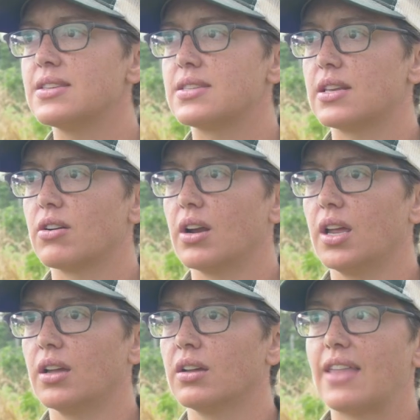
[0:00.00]

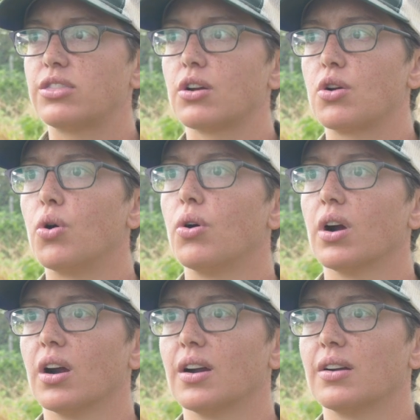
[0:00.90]
Considering at their
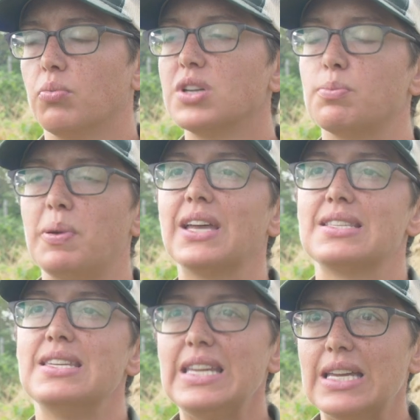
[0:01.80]
core, what do
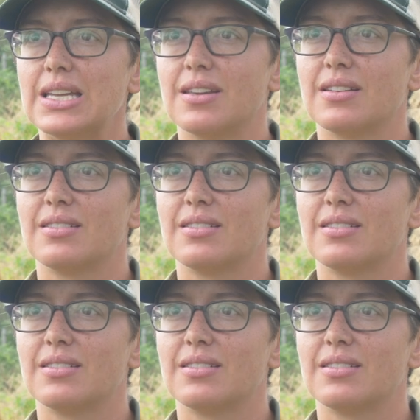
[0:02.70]
pigs need?